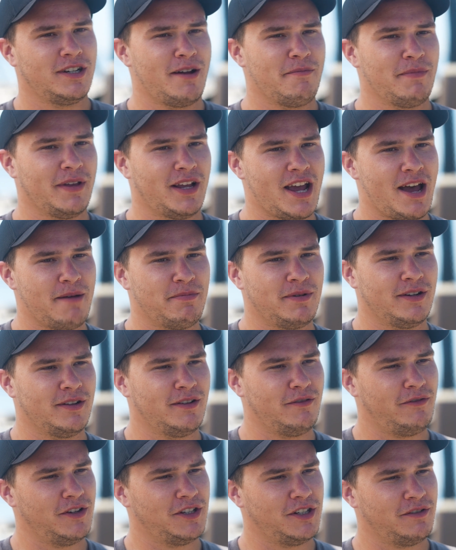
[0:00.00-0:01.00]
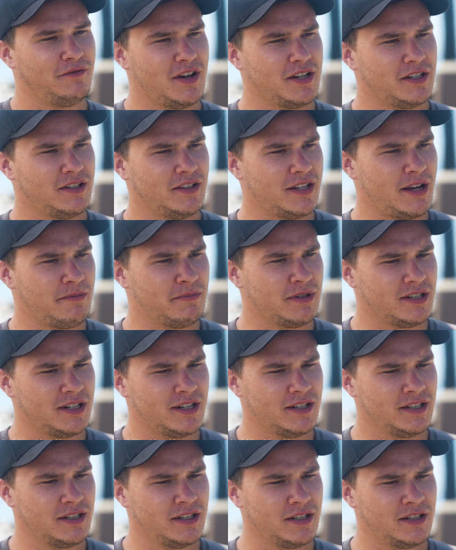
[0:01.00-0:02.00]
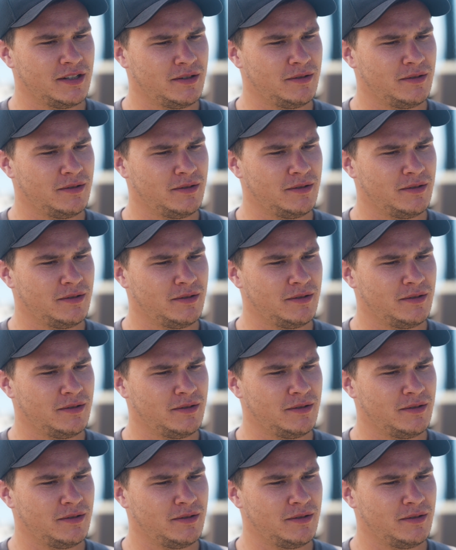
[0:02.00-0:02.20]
I'm the captain of the fishing vessel Nemesis.